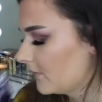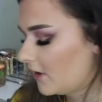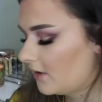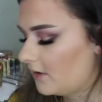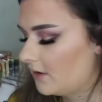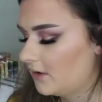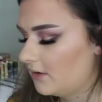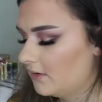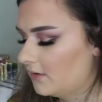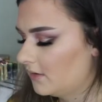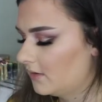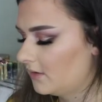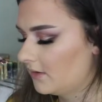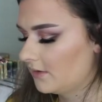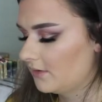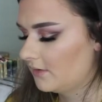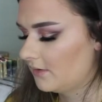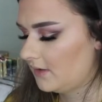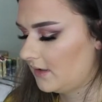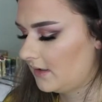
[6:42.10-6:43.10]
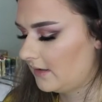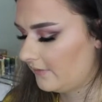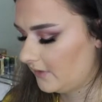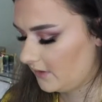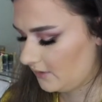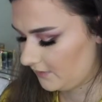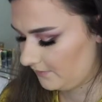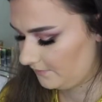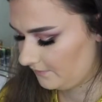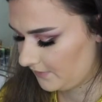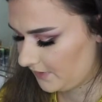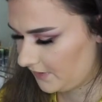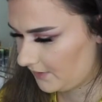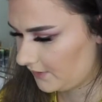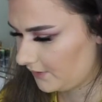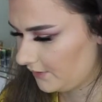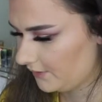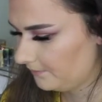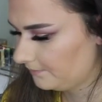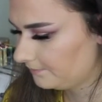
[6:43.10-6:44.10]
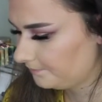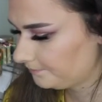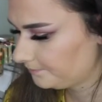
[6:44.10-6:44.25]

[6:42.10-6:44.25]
Oh, I don't know. I love it though. So good.